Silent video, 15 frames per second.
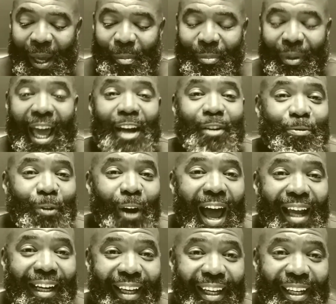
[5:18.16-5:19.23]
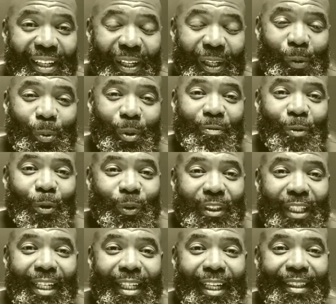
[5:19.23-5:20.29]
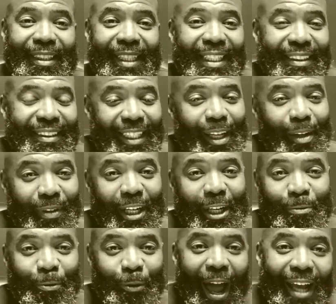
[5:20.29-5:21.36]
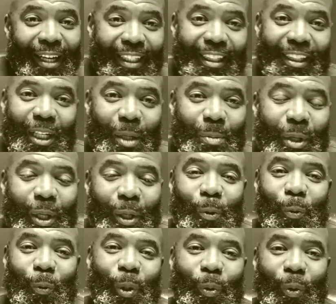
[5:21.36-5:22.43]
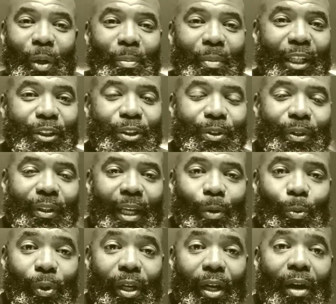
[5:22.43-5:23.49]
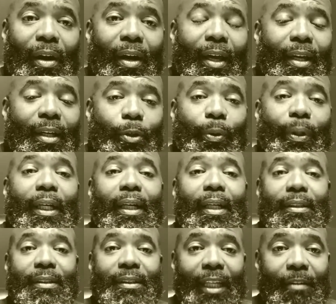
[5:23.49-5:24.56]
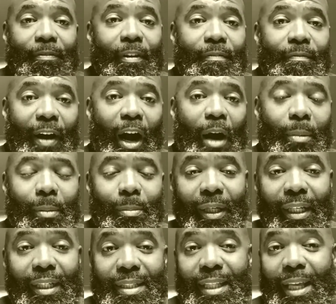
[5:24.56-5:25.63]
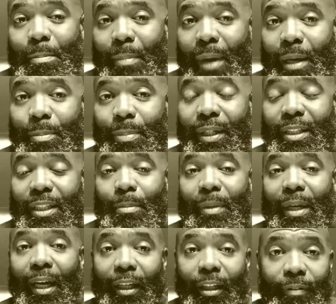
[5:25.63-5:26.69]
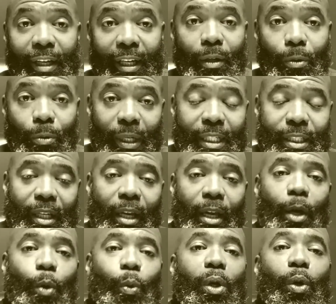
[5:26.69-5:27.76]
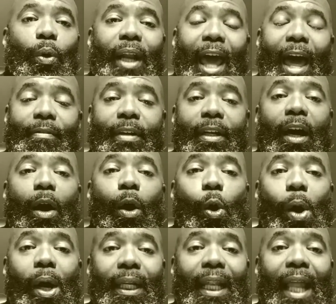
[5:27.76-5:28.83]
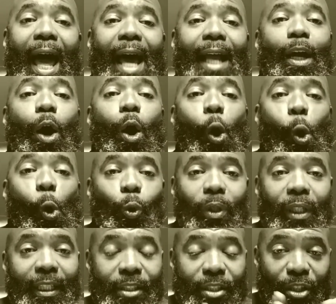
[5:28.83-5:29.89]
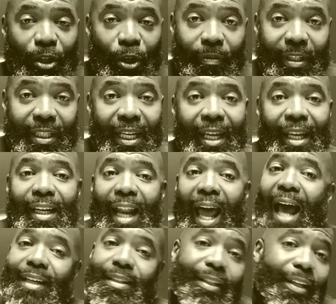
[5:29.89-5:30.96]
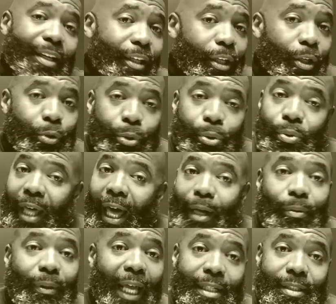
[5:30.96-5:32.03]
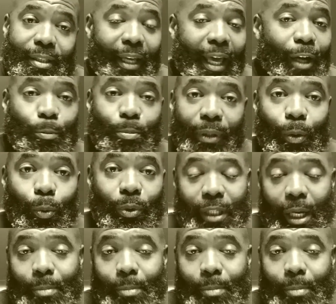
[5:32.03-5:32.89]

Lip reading: Black Friday, when folks out there Thanksgiving and Friday and up, we want to make sure that we are creating a safe environment, because there may be some elevated risk. We're going to have an online only service. Now, I tell you the truth. I don't lie to you. I don't play with you.